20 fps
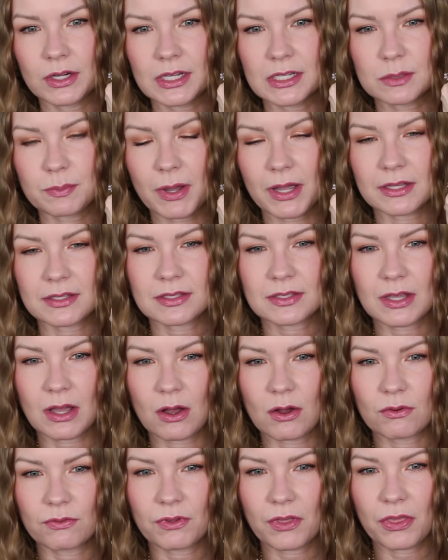it is by
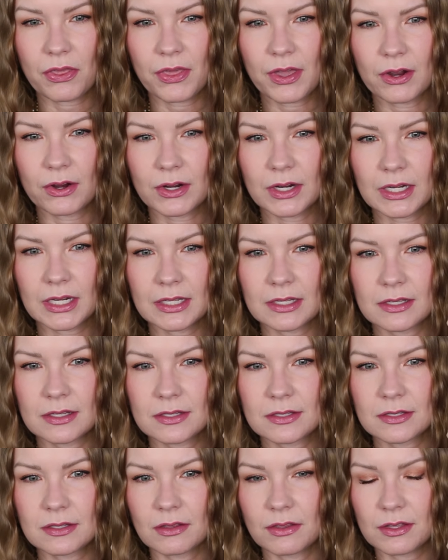itself. There it
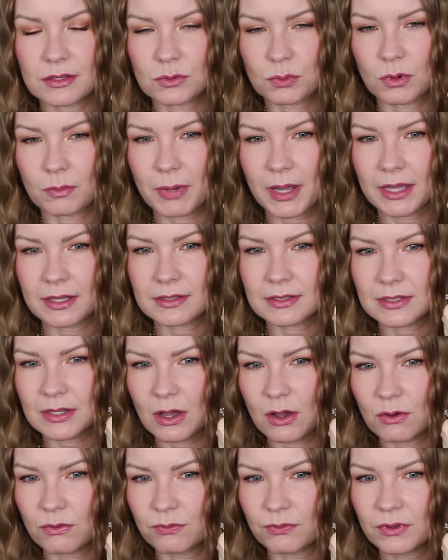is, this one by
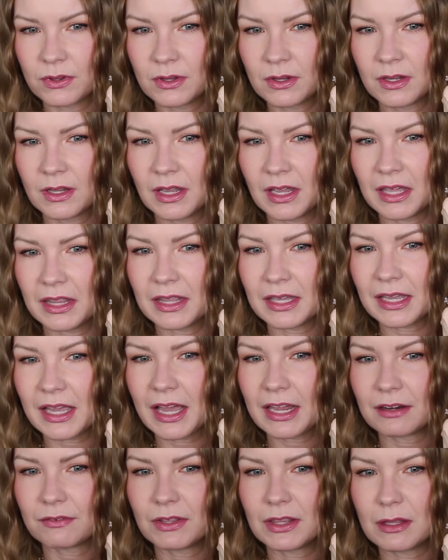itself. And then
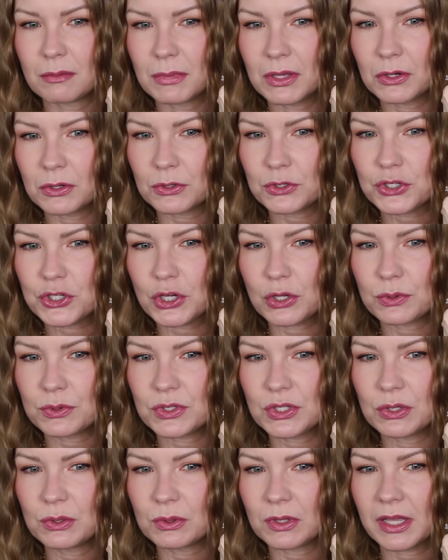kind of in the middle
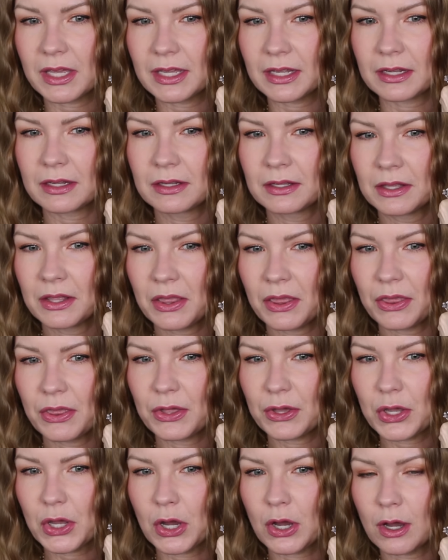shows you like
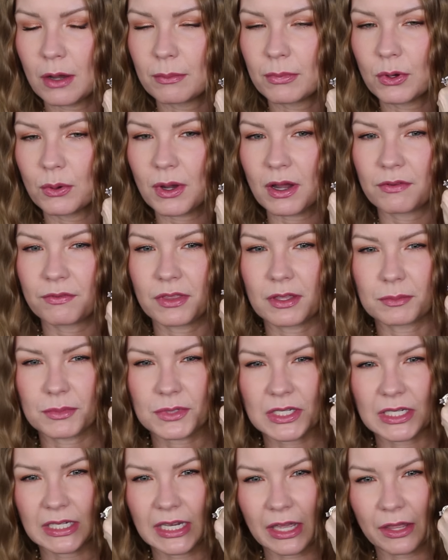the combo of them
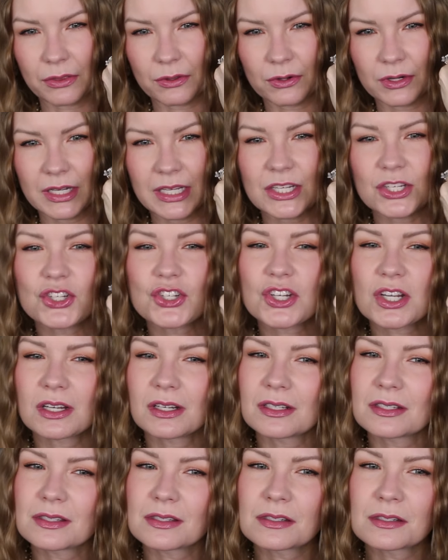together. It
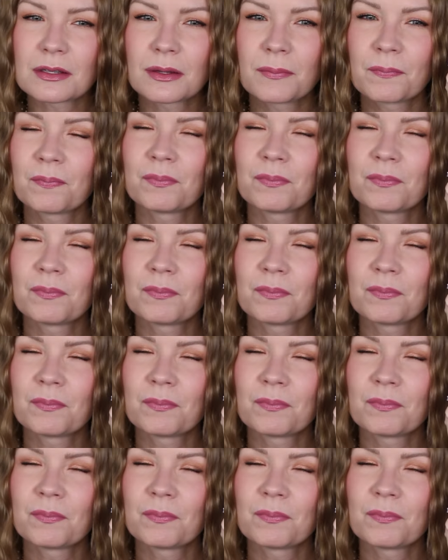just